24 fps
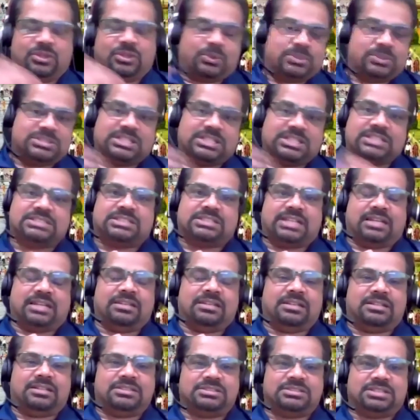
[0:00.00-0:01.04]
Those days 10
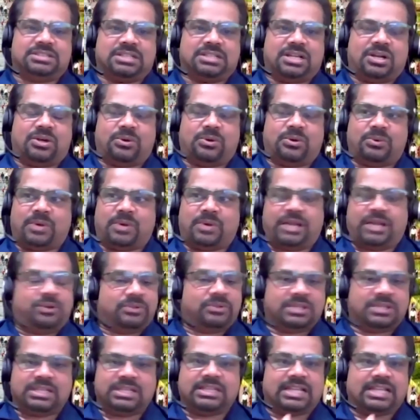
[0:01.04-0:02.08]
years ago, I
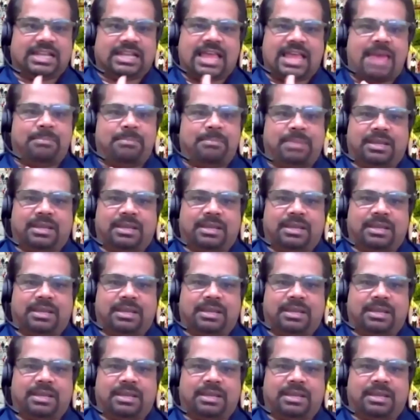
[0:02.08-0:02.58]
don't think that happened,